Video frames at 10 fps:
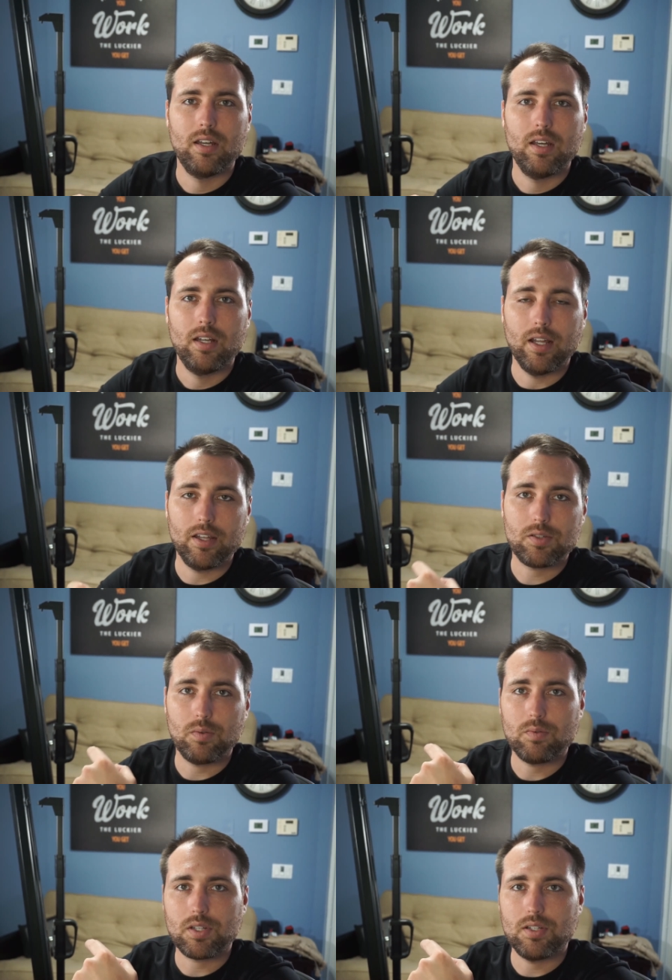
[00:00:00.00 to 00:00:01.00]
Now this one
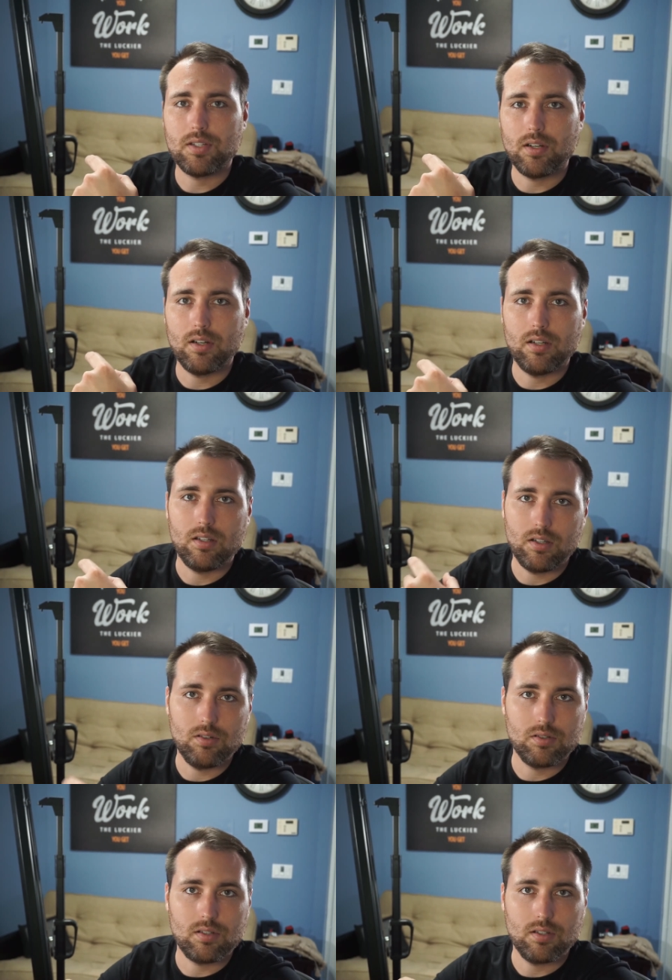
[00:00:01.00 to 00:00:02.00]
was considered
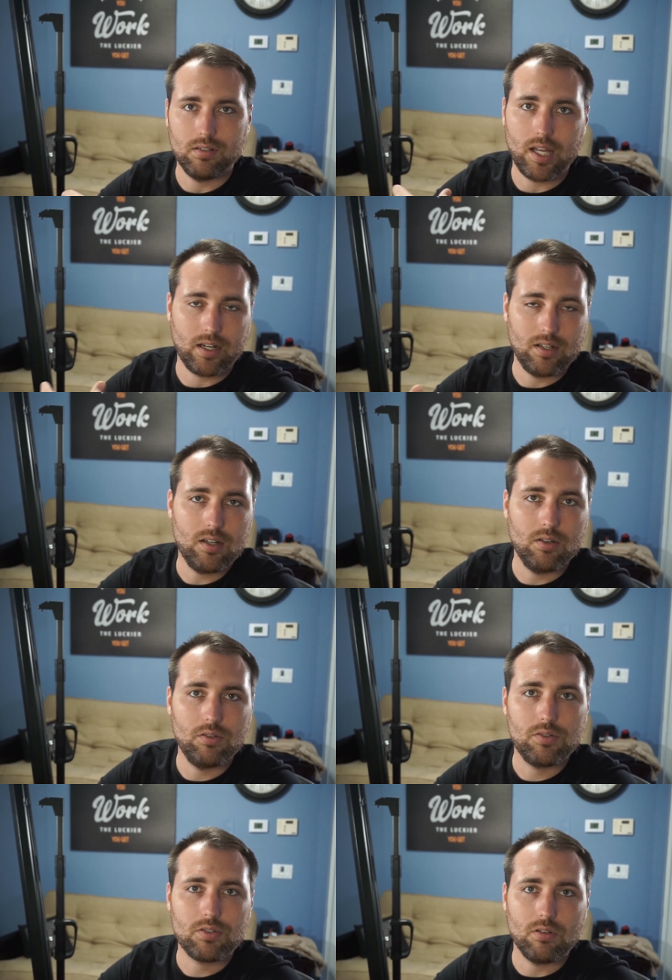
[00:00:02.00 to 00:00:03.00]
used like new,
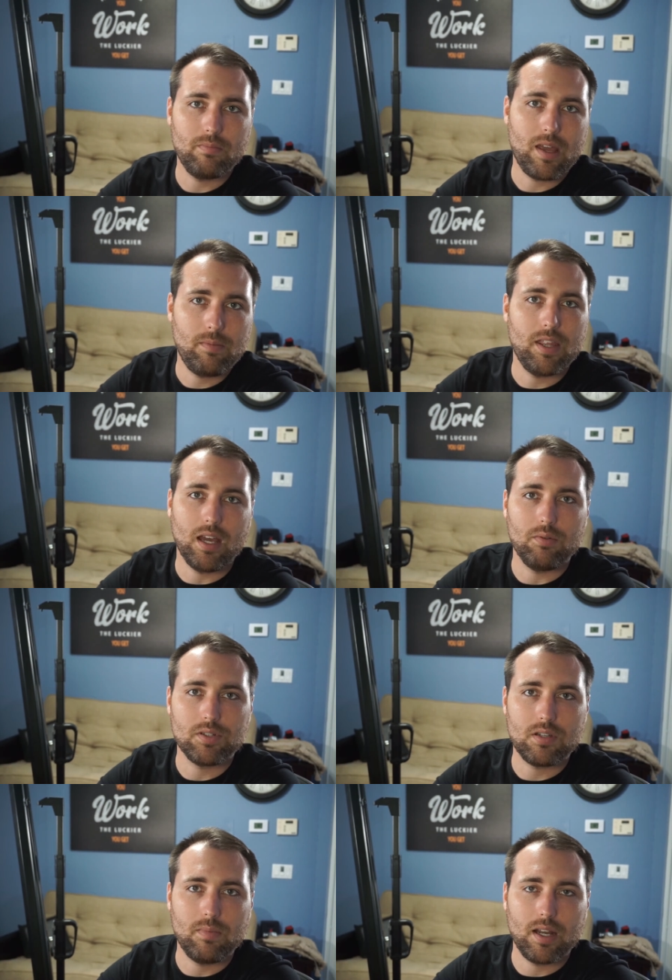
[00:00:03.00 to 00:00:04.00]
so maybe that was
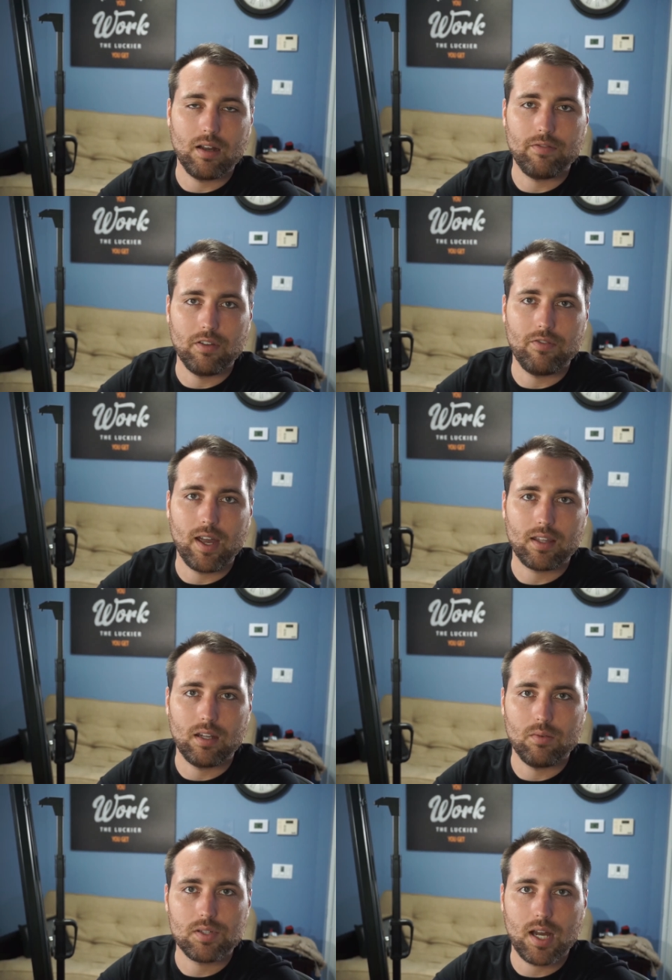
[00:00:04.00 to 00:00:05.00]
to make up for the fact that
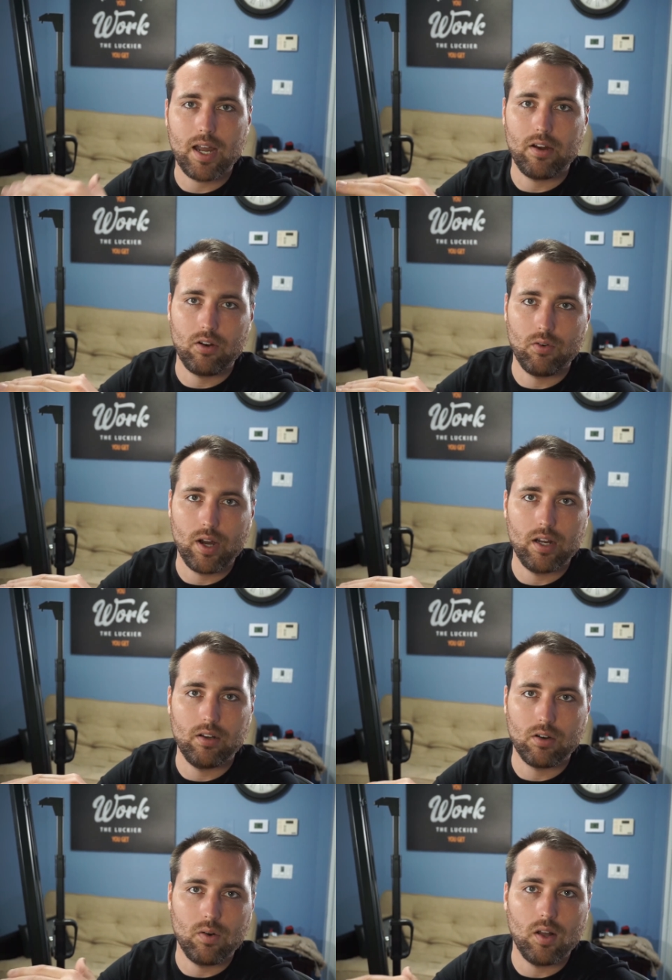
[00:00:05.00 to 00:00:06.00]
it was a higher grade or
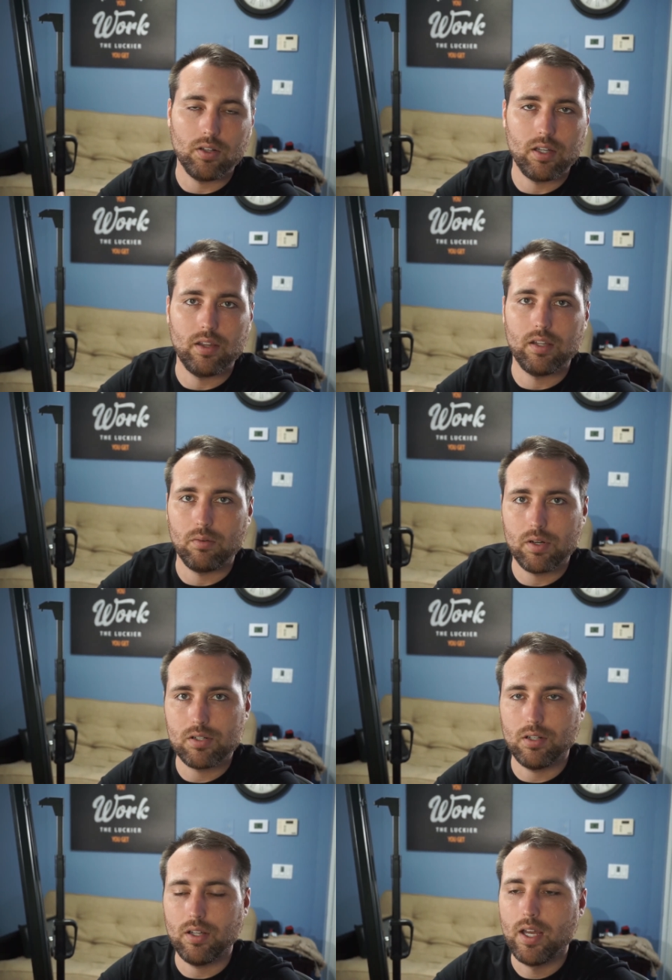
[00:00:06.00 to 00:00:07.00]
quality than the
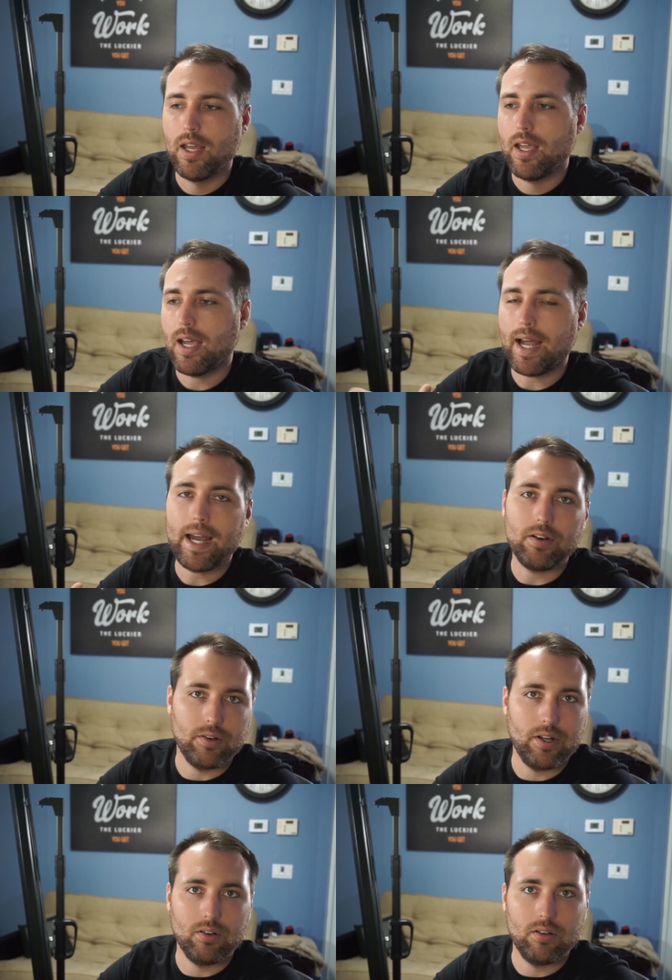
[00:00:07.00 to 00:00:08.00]
original. I don't
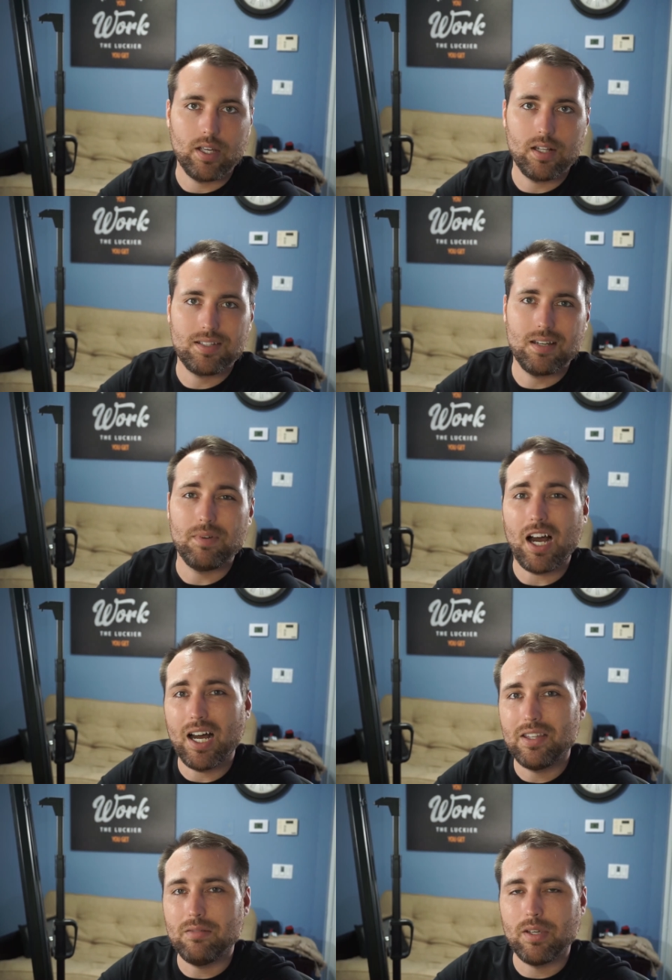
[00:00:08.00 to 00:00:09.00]
know. It seemed
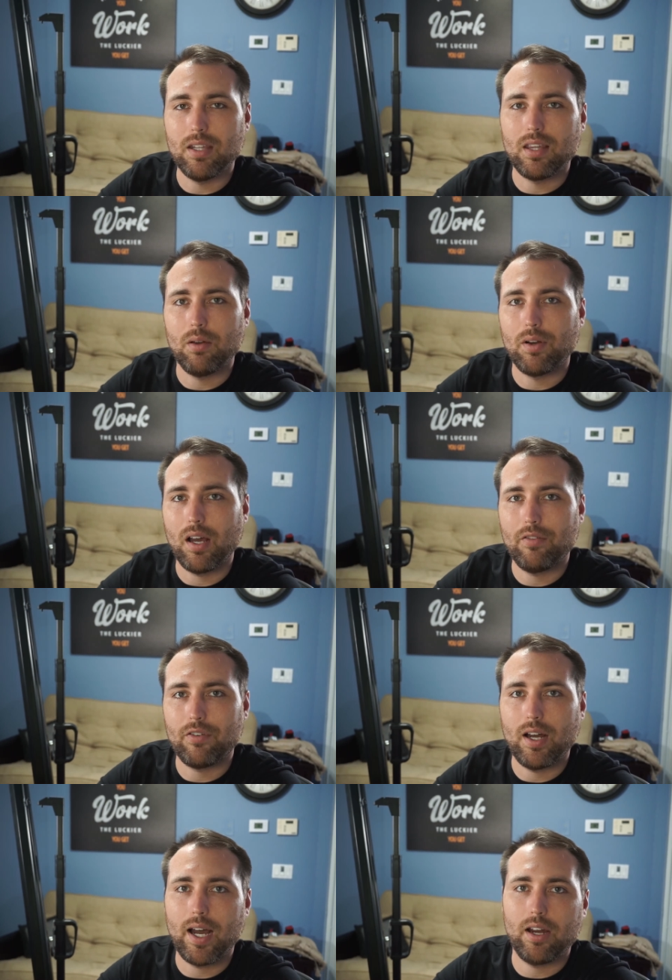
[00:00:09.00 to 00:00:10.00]
odd to me that they would offer
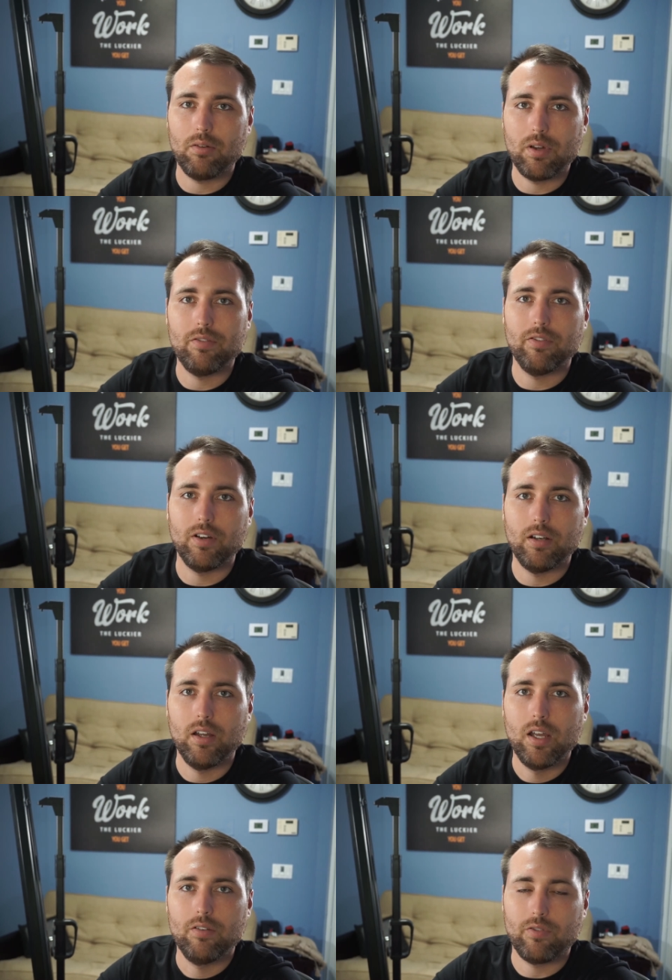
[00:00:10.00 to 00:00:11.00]
a higher refund
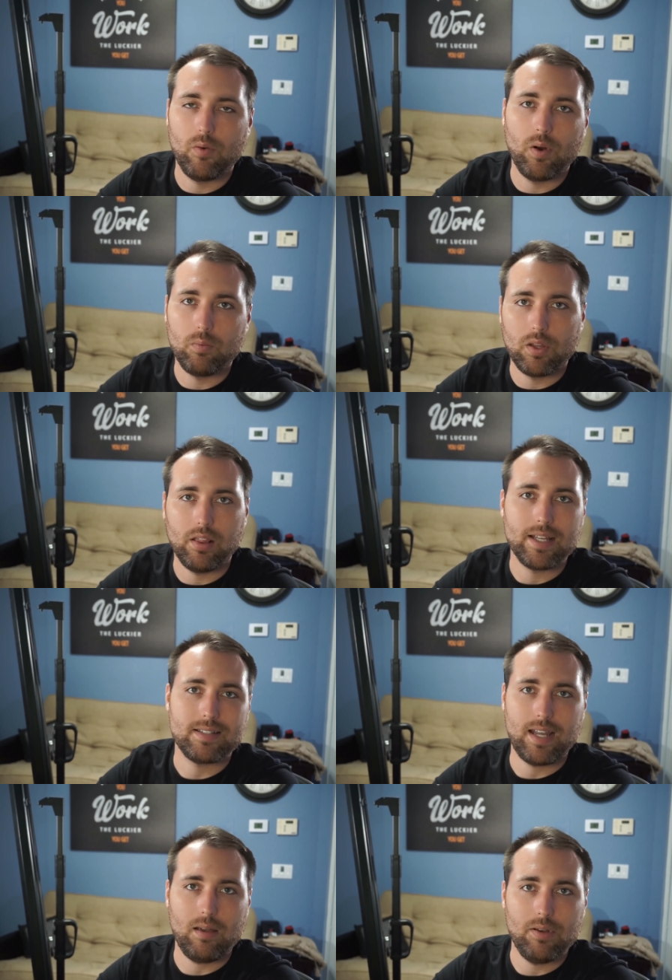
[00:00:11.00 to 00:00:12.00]
for one with less
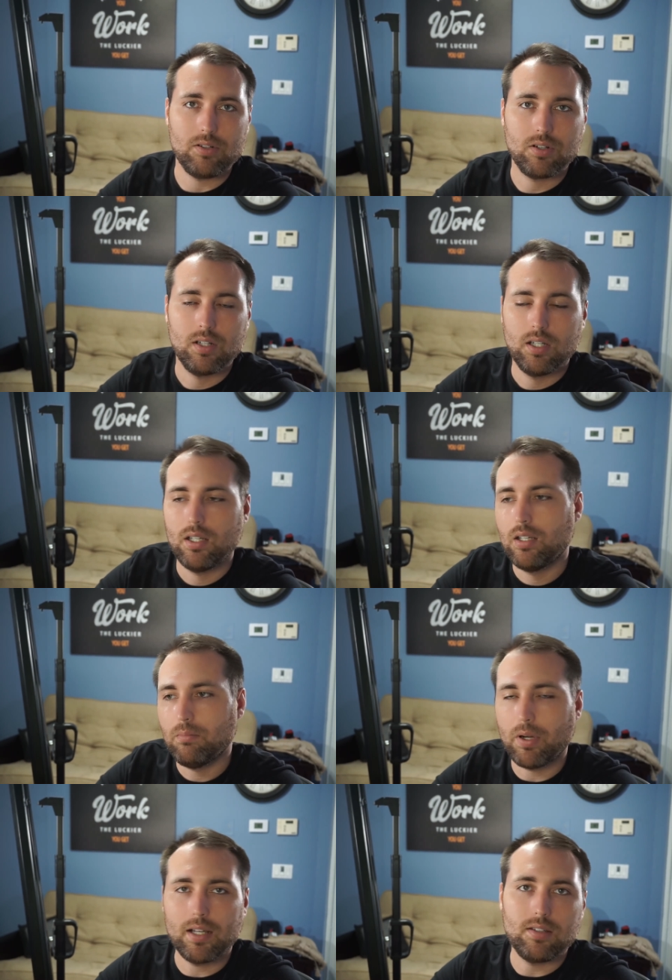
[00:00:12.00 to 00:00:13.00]
damage.
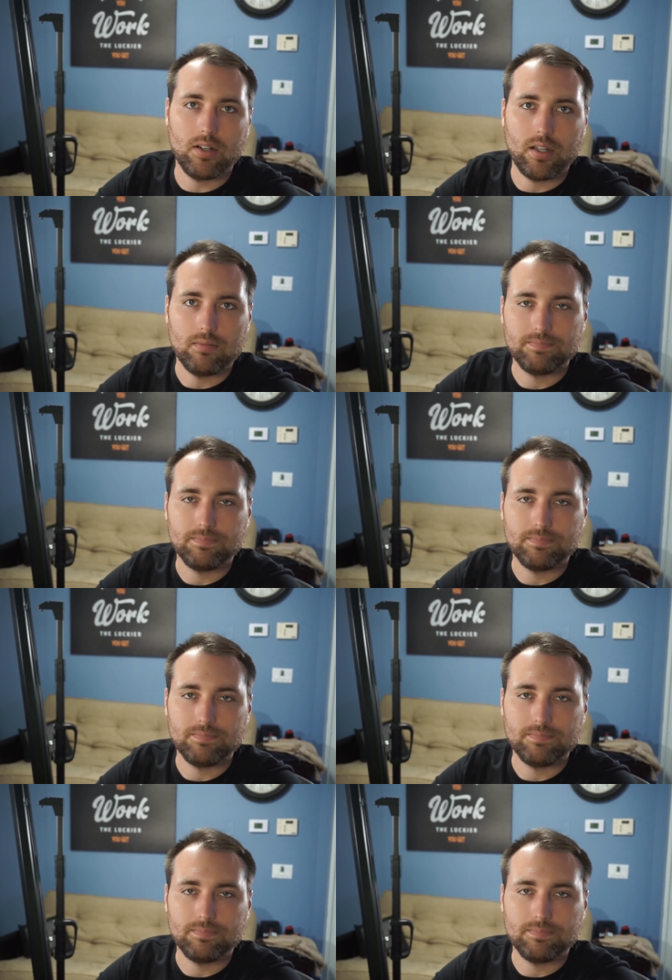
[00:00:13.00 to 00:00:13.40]
But I took it.